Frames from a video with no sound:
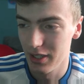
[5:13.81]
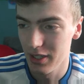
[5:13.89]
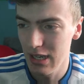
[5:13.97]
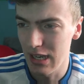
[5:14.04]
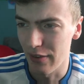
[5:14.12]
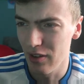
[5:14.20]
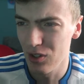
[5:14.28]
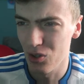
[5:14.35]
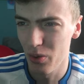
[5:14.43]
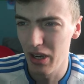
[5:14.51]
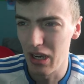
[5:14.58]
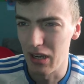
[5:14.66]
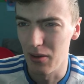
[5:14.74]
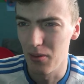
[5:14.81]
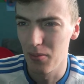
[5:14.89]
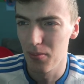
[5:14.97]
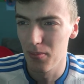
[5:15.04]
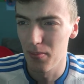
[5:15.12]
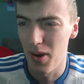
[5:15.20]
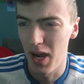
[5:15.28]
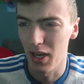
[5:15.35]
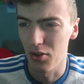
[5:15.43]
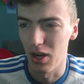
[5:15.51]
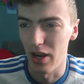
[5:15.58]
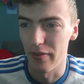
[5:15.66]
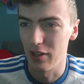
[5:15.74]
Yeah, it feels weird,
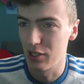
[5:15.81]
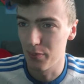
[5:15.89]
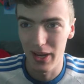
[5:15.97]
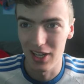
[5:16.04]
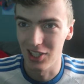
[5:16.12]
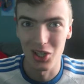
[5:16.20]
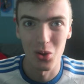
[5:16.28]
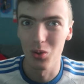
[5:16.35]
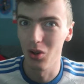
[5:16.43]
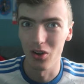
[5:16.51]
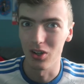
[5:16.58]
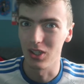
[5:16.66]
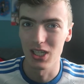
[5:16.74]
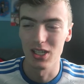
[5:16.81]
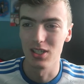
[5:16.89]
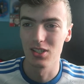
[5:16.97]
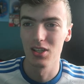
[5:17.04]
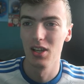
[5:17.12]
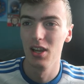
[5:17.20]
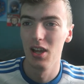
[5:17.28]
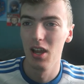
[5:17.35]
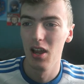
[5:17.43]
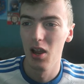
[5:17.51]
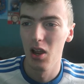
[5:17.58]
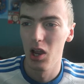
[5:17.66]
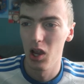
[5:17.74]
Minecraft. It's been so long since
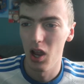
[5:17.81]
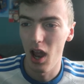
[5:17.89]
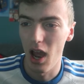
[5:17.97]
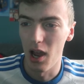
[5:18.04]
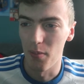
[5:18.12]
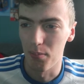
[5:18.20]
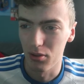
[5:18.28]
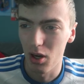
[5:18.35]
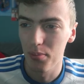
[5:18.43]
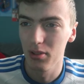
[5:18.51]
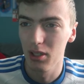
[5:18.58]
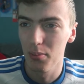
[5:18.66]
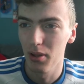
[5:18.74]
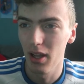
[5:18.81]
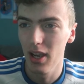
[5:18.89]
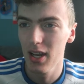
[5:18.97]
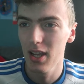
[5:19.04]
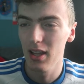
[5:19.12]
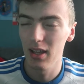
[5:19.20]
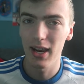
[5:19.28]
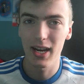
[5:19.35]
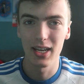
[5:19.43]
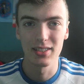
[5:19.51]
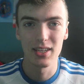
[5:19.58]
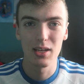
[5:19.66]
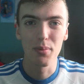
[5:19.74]
I properly played it. Like
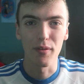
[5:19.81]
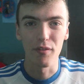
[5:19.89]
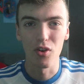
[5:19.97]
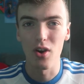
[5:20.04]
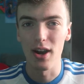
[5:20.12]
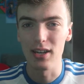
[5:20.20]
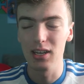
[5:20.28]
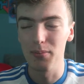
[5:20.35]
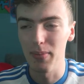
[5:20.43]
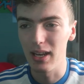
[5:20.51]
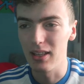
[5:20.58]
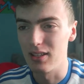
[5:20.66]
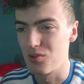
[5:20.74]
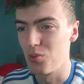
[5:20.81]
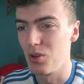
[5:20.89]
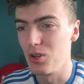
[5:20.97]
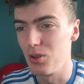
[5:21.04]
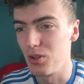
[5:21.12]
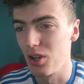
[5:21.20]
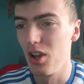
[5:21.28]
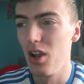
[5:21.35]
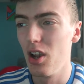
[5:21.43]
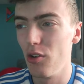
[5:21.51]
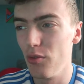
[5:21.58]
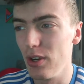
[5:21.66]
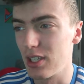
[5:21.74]
I said before, I did make this world
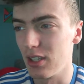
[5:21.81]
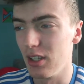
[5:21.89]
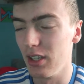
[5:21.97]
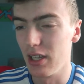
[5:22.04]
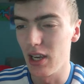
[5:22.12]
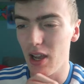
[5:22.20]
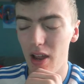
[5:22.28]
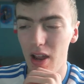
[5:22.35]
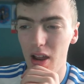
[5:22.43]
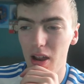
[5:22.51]
recently,